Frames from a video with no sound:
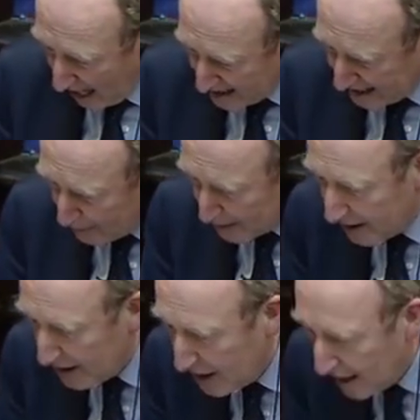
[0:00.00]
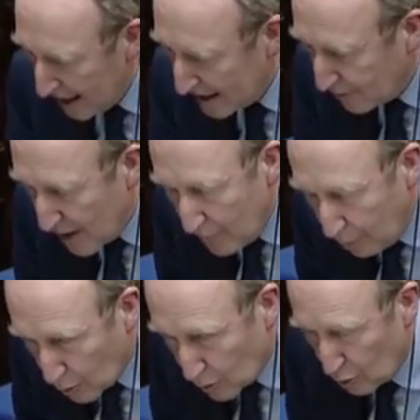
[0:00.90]
And Deputy, it's very
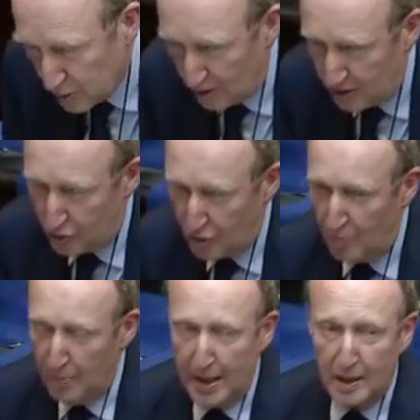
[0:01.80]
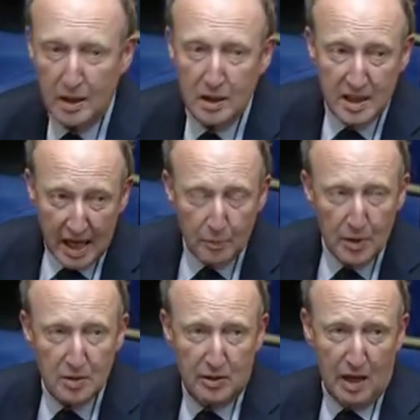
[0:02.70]
important also that you don't make
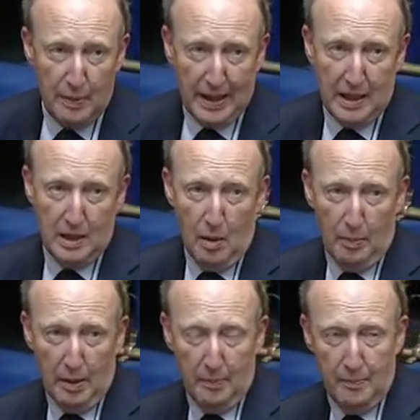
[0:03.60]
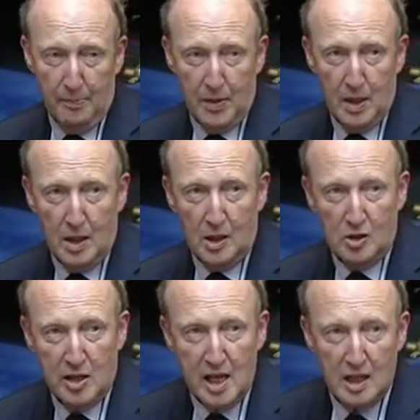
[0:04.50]
statements without backing them up.
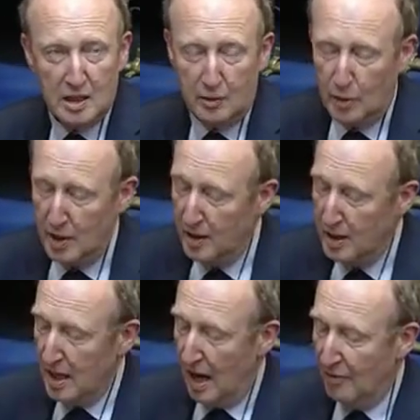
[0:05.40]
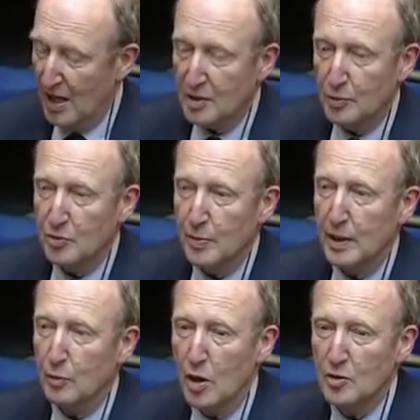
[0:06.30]
You say that there were events which have
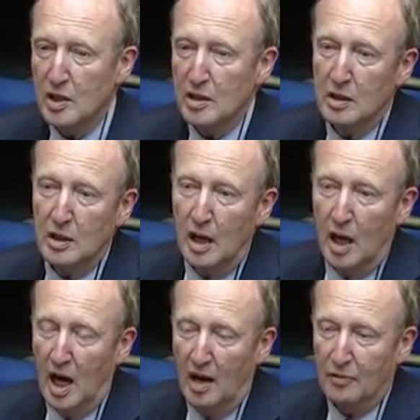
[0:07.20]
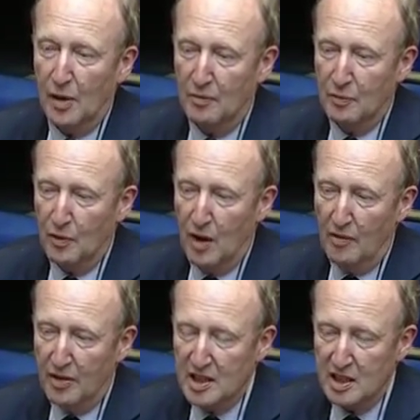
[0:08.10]
been quoted uh,
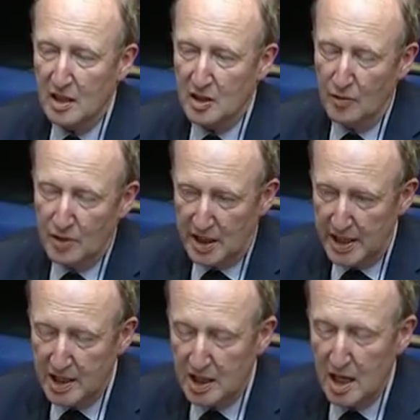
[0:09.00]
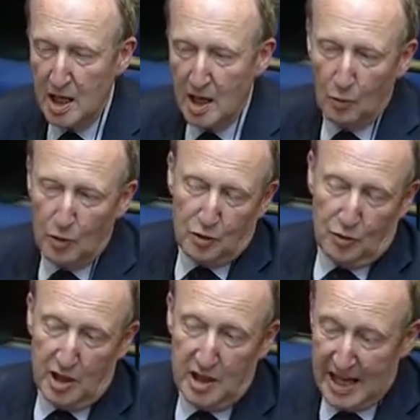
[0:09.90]
of incidents overseas
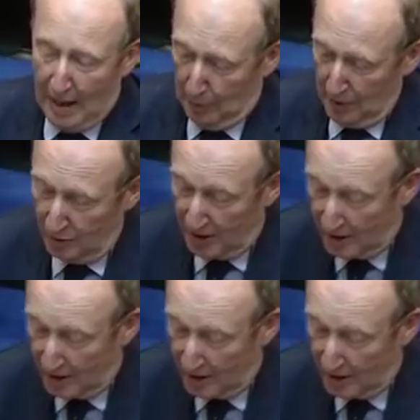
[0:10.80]
which didn't happen. You